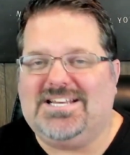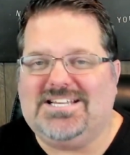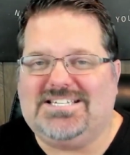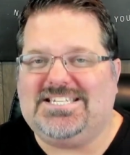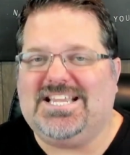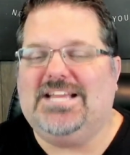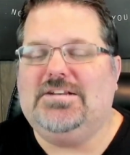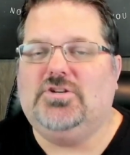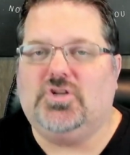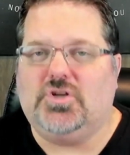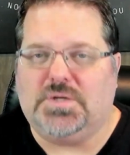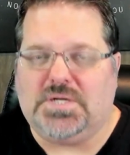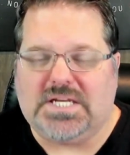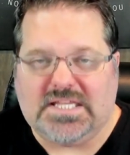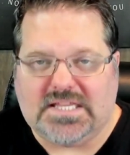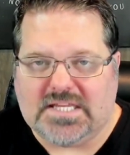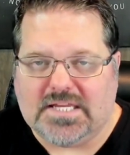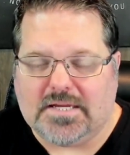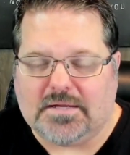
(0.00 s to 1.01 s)
to send you
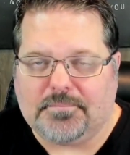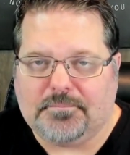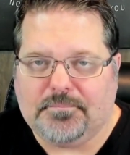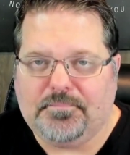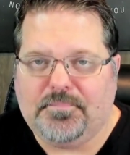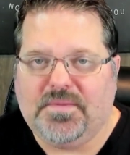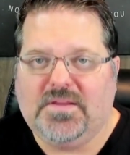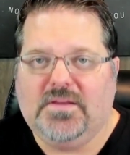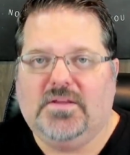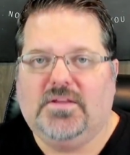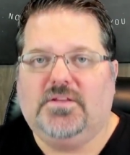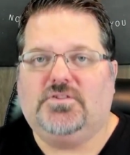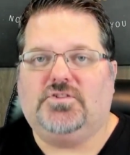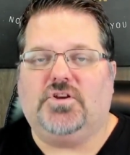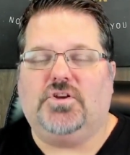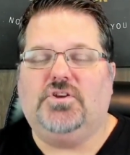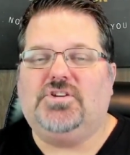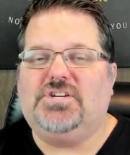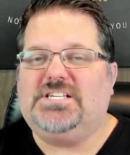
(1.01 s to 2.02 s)
anything.
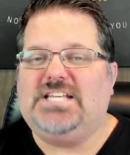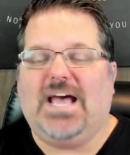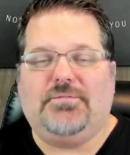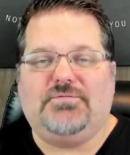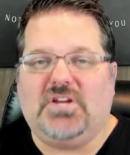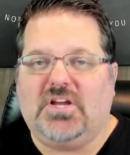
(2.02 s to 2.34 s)
So you just have to